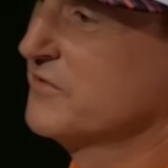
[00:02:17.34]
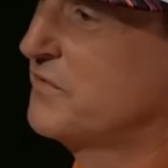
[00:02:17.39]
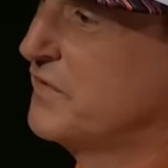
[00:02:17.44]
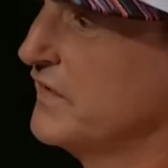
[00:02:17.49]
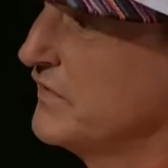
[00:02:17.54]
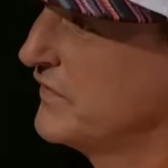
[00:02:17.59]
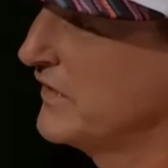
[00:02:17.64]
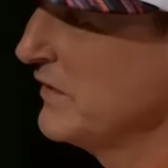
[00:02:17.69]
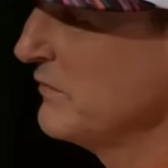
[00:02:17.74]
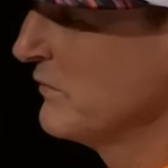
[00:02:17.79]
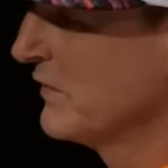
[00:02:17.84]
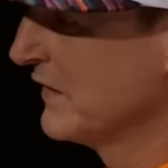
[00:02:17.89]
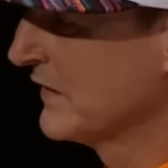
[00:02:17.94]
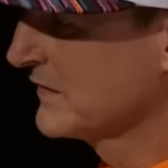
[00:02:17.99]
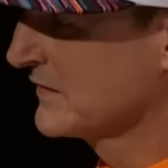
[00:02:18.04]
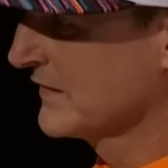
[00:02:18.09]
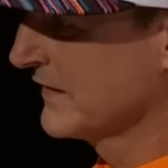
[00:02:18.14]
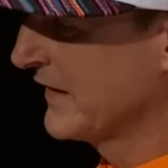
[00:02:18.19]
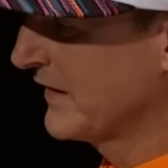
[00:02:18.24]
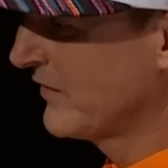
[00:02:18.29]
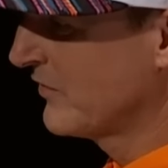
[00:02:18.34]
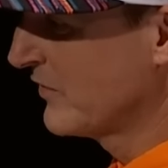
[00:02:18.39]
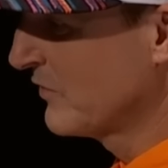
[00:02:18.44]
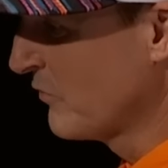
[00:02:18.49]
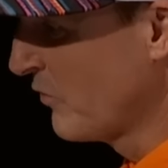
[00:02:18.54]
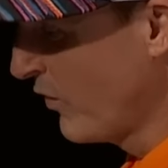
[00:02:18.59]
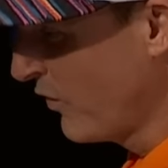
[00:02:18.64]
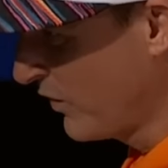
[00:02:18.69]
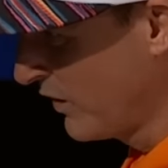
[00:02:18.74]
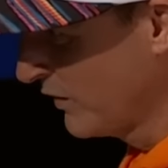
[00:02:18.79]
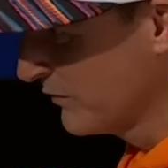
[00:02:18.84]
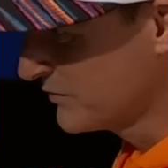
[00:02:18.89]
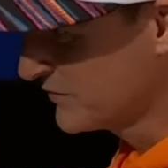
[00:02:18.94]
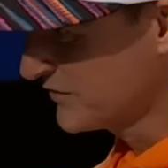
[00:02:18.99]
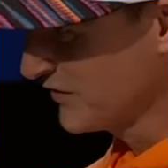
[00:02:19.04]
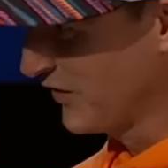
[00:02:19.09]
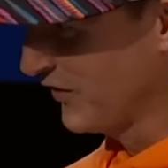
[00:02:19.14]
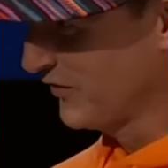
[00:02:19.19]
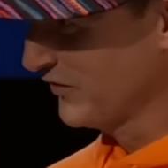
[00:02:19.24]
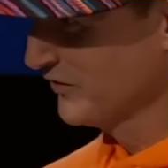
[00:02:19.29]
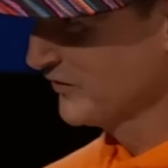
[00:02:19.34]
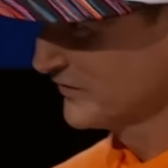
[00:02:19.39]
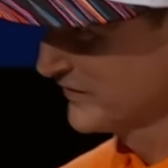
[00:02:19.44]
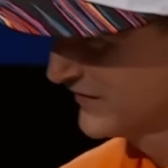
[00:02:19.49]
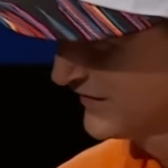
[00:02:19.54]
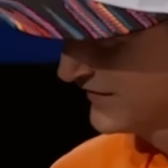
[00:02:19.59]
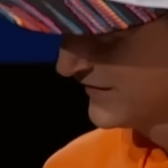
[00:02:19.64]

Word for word: and 15 minutes later, he woke up startled